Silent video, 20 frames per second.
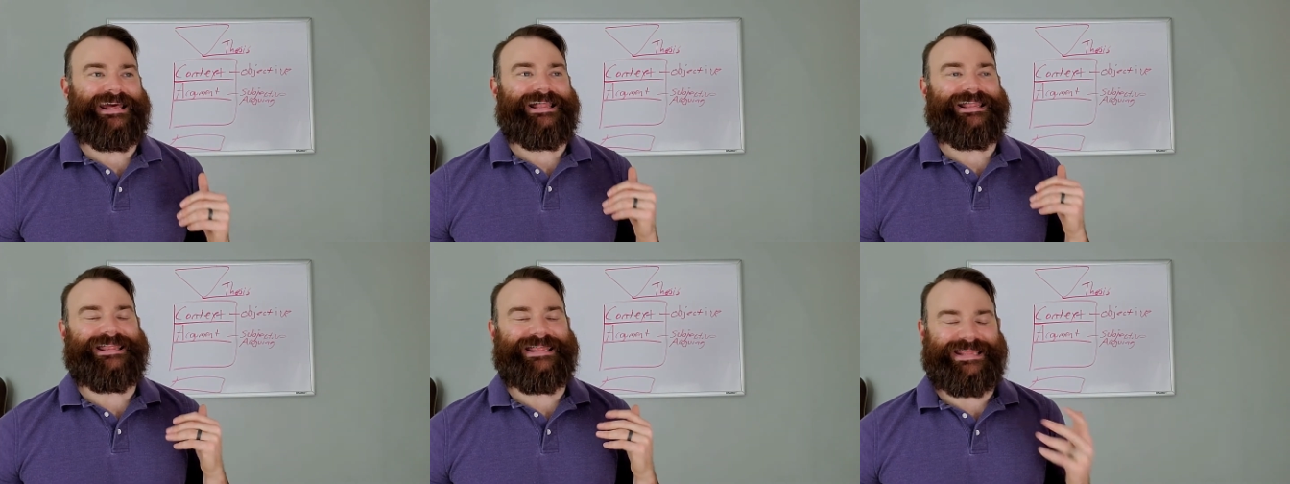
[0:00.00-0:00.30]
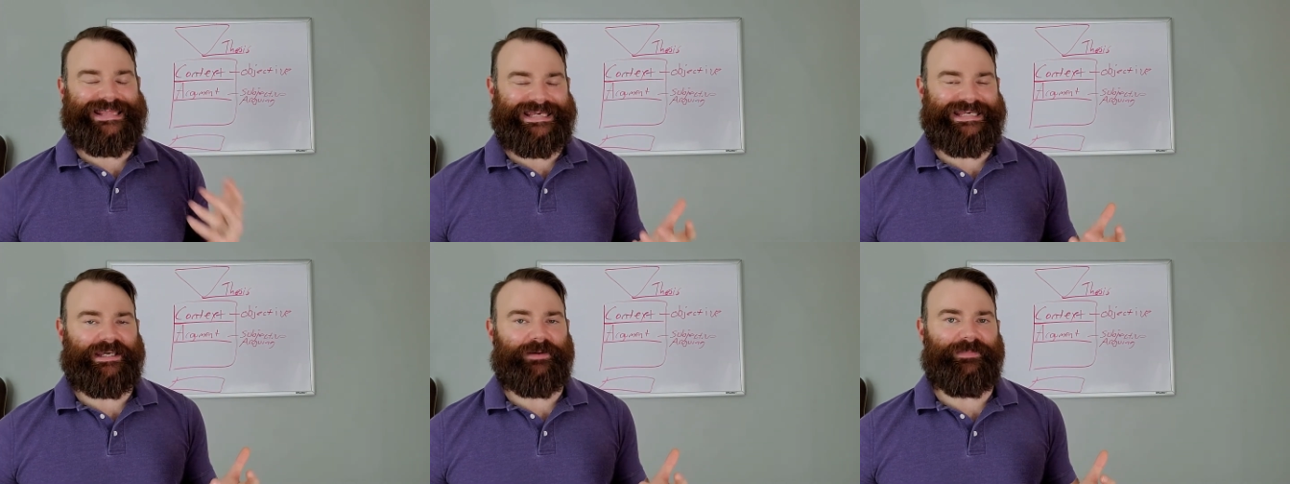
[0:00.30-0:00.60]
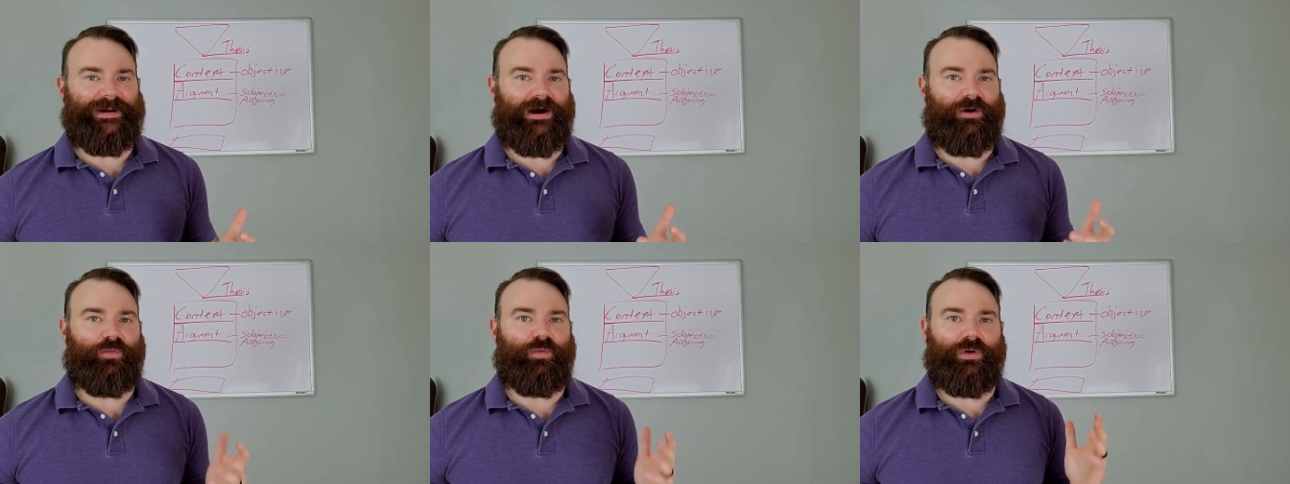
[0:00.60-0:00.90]
Think
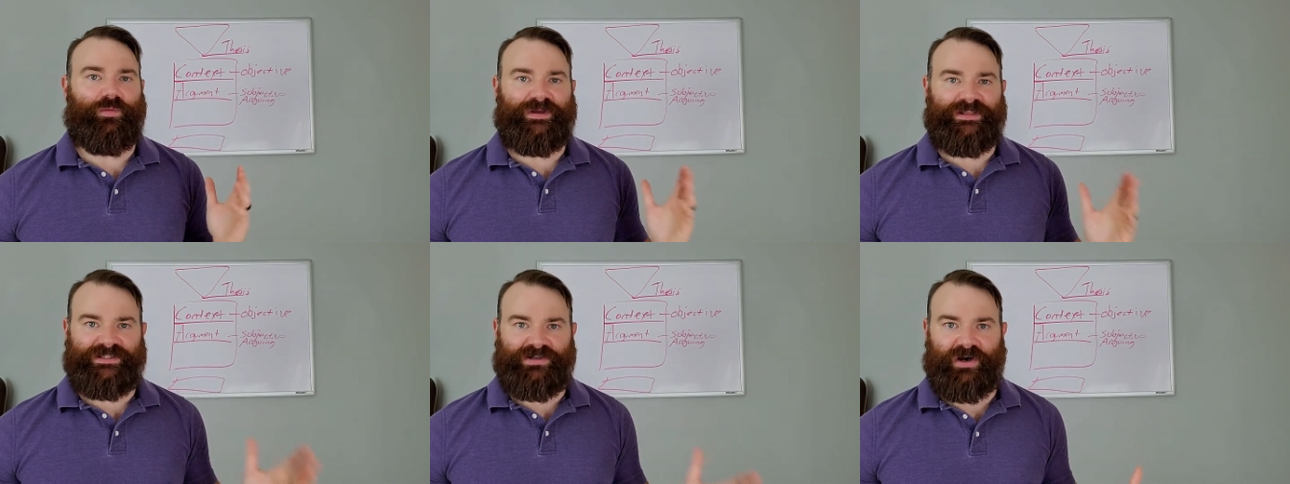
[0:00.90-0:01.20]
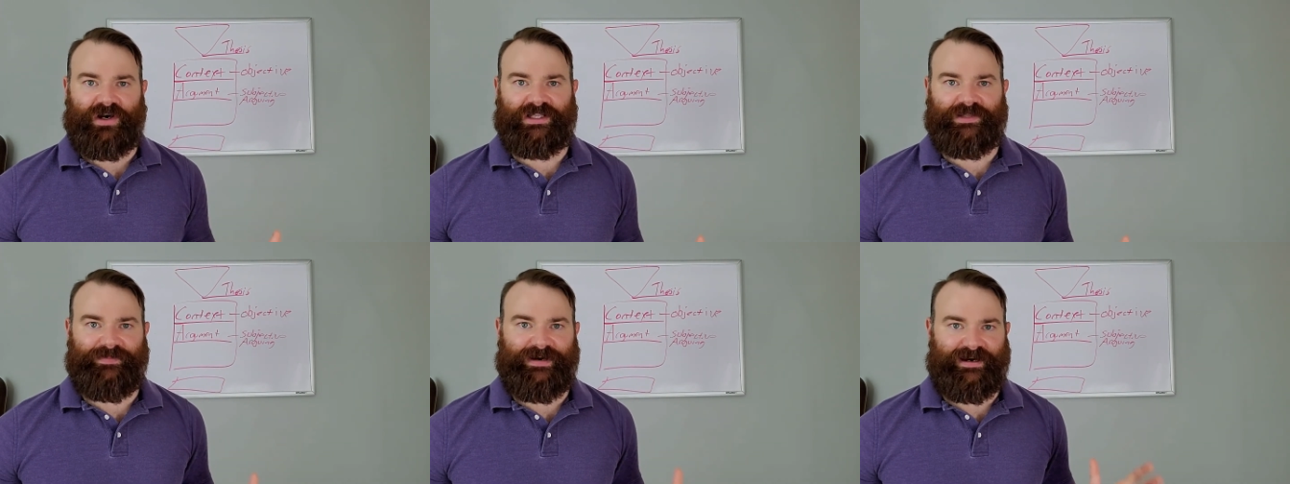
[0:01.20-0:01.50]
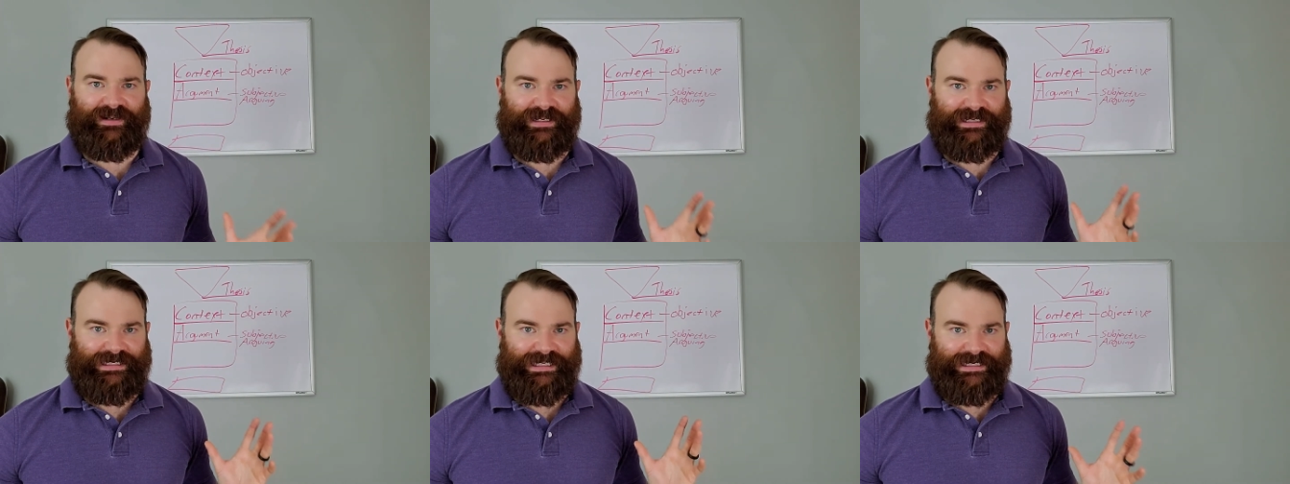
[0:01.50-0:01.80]
about what we talked
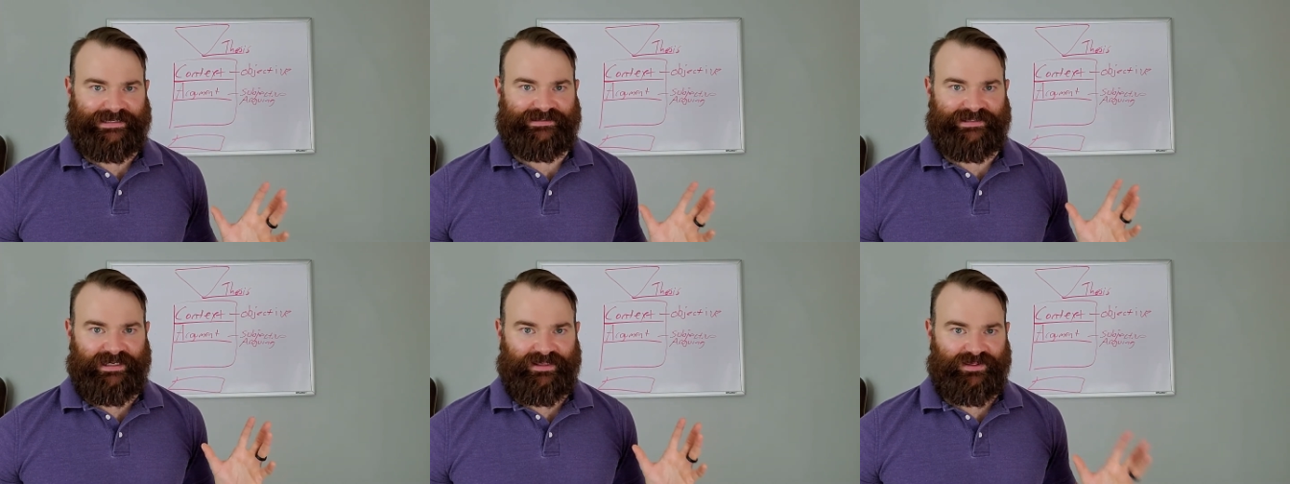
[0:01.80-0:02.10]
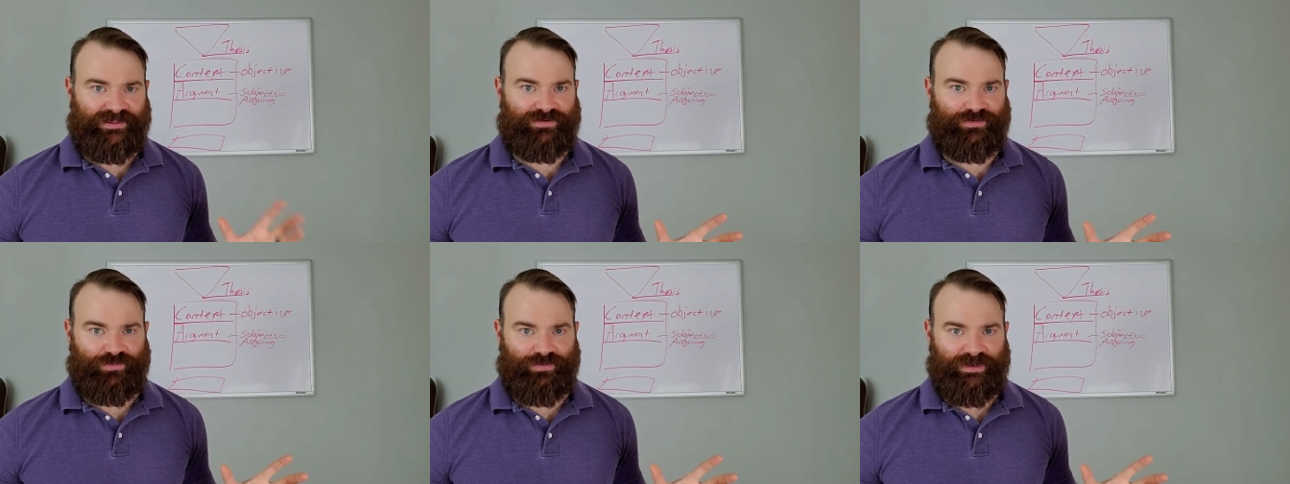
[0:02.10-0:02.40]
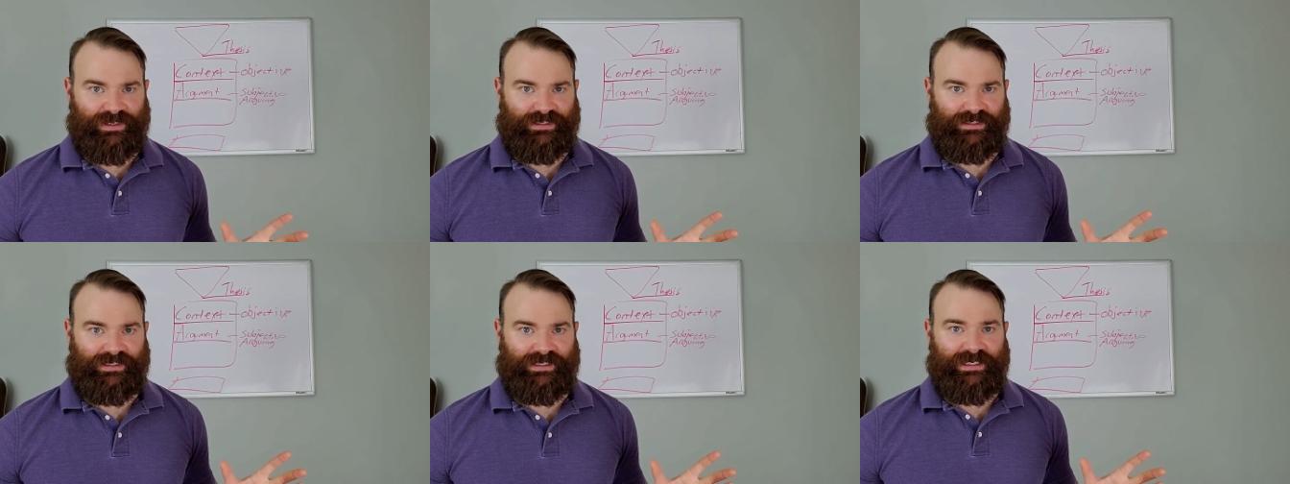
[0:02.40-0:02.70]
about in essay
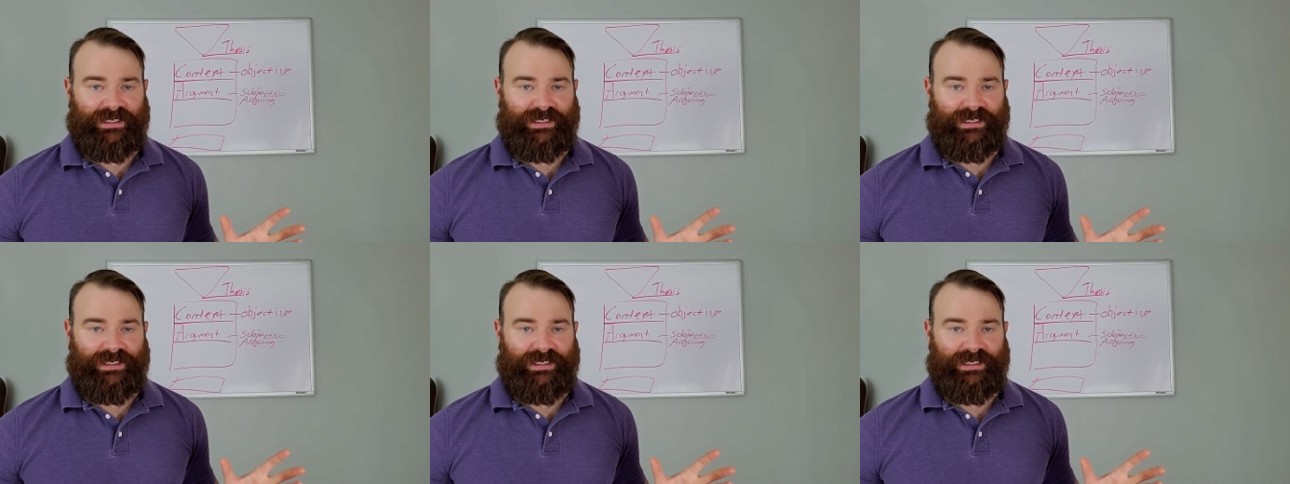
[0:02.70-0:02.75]
3.